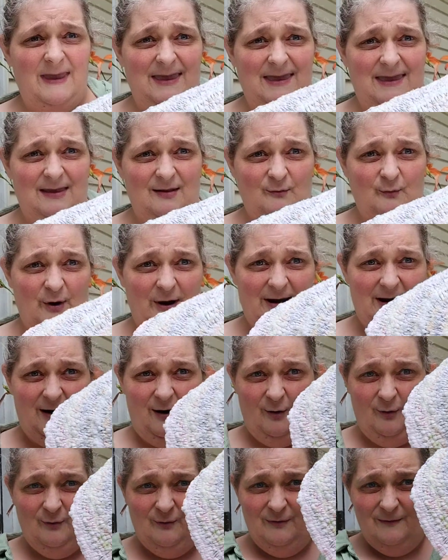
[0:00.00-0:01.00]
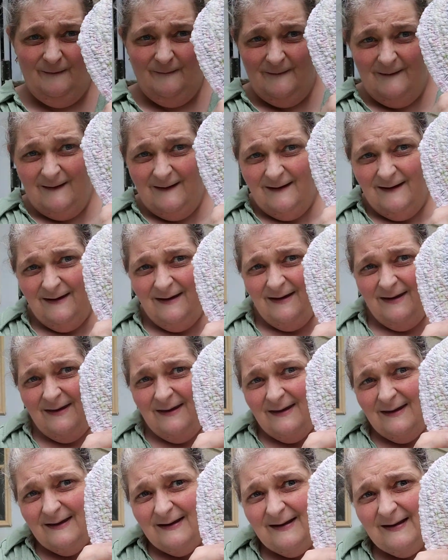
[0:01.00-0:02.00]
making right
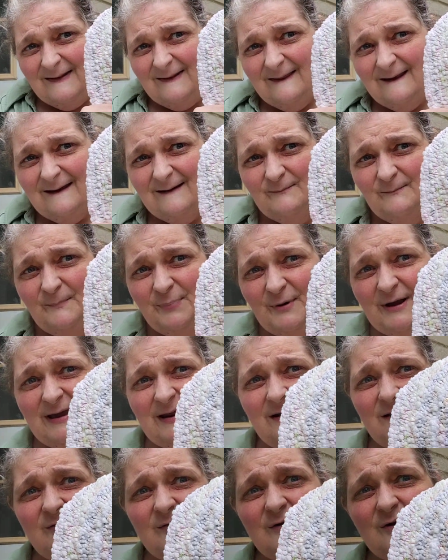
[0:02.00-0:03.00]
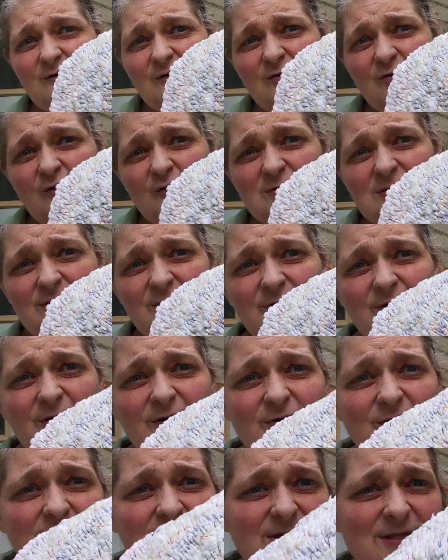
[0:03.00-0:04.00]
now. And bring it a little closer.
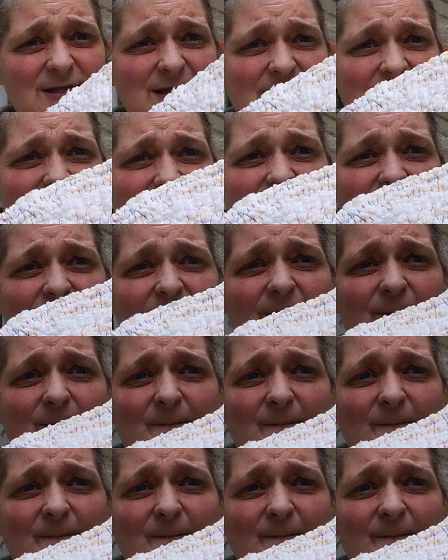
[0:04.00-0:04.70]
You can see it's